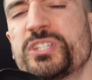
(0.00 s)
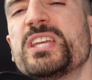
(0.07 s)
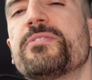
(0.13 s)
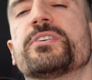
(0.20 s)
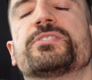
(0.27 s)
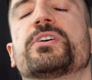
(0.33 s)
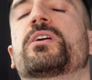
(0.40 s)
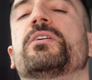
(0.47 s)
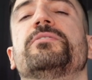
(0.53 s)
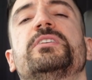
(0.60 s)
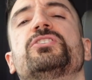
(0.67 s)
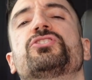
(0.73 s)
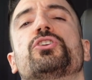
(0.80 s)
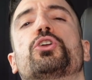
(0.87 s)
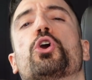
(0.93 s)
see, there's a
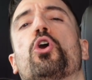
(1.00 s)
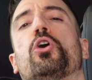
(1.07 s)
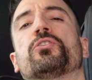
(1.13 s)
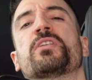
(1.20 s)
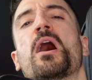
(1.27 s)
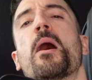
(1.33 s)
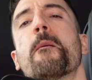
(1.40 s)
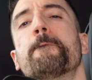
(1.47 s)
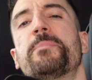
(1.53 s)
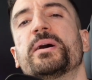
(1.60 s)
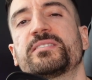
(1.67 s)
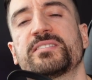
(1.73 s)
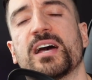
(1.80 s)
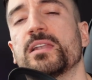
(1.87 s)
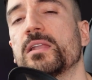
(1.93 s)
condition called
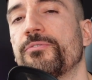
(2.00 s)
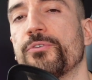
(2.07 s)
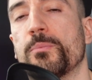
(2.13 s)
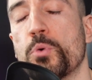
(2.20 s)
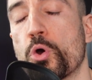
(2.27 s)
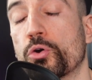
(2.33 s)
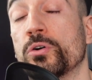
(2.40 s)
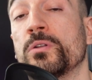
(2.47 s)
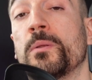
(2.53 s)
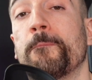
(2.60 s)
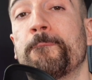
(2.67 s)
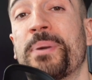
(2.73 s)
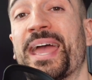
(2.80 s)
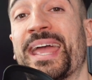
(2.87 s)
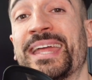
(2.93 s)

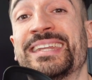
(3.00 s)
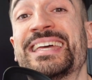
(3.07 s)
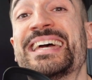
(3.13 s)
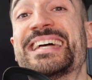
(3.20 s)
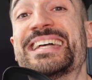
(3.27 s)
patellofemoral pain